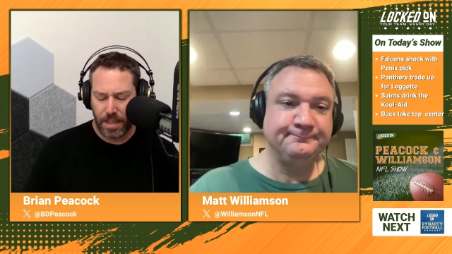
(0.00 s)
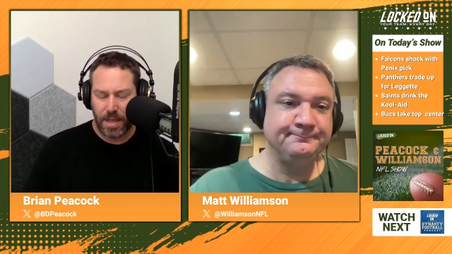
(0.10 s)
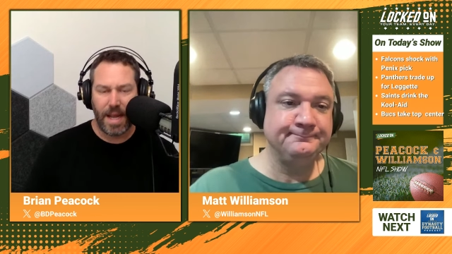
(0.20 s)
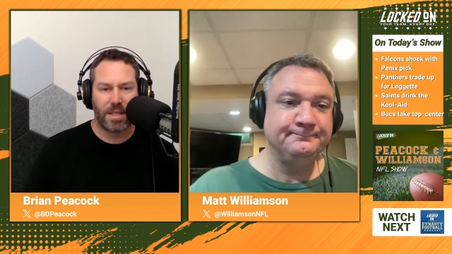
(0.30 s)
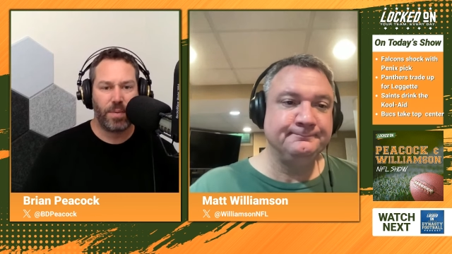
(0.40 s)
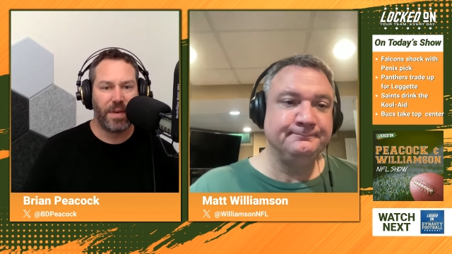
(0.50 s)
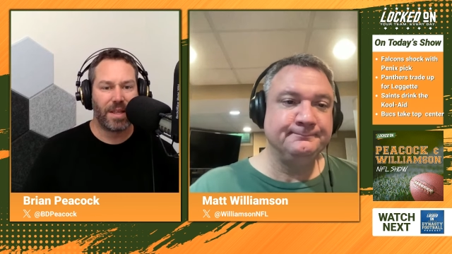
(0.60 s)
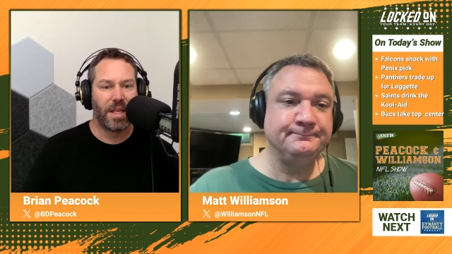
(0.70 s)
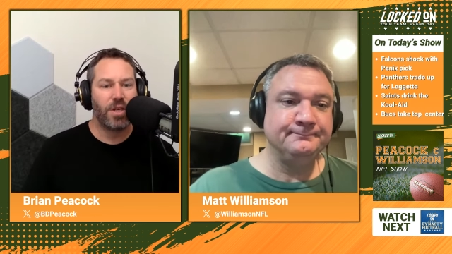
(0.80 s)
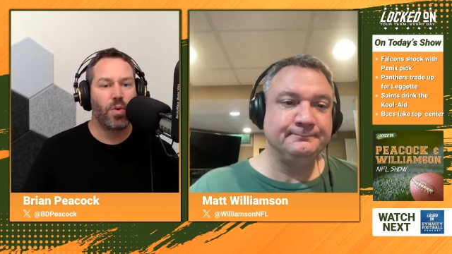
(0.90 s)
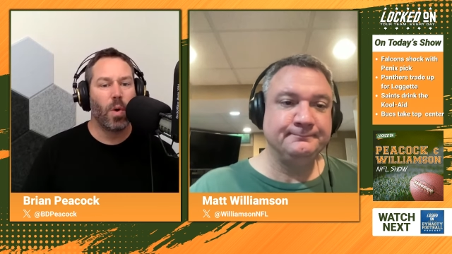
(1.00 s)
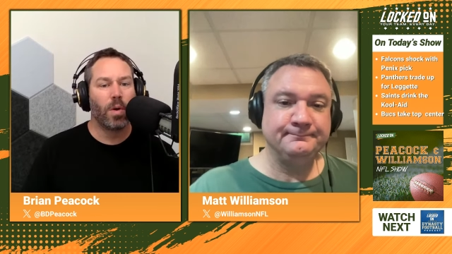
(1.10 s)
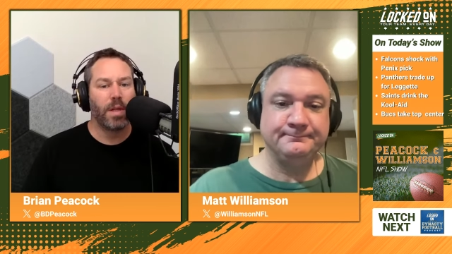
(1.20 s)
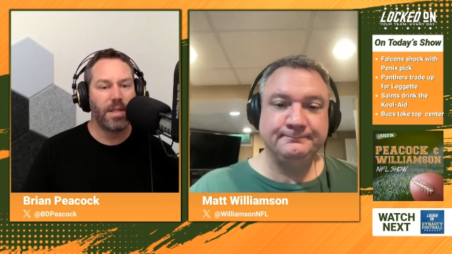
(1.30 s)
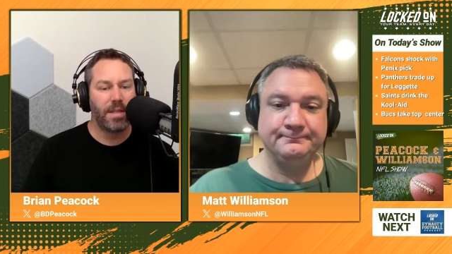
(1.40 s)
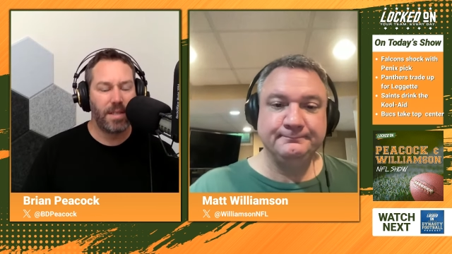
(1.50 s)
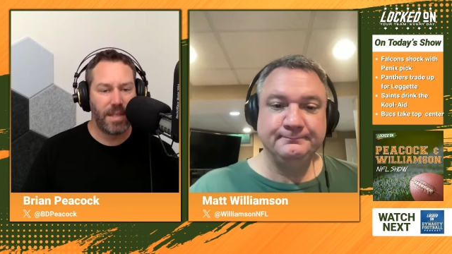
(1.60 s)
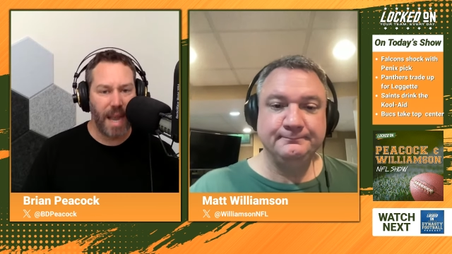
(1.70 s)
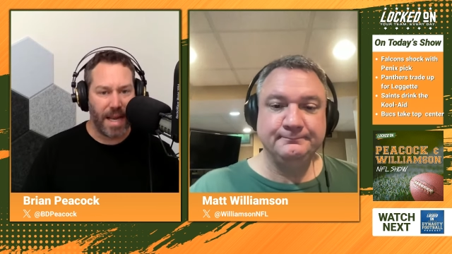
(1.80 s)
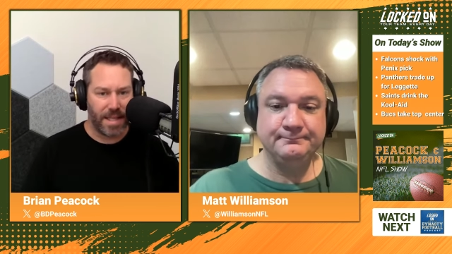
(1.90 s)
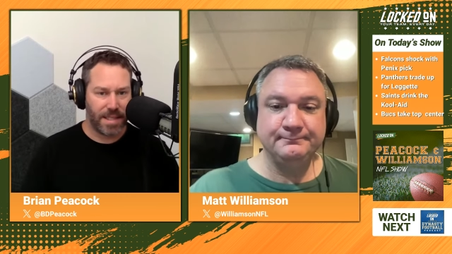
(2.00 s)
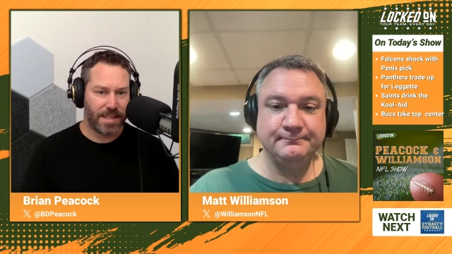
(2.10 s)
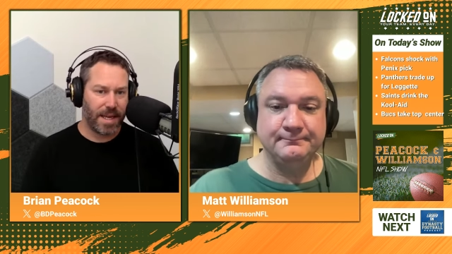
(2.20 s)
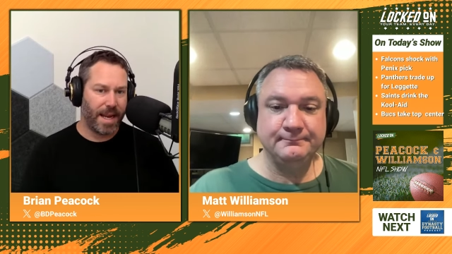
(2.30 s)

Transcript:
Speaker 1: Next, we've got the New Orleans Saints,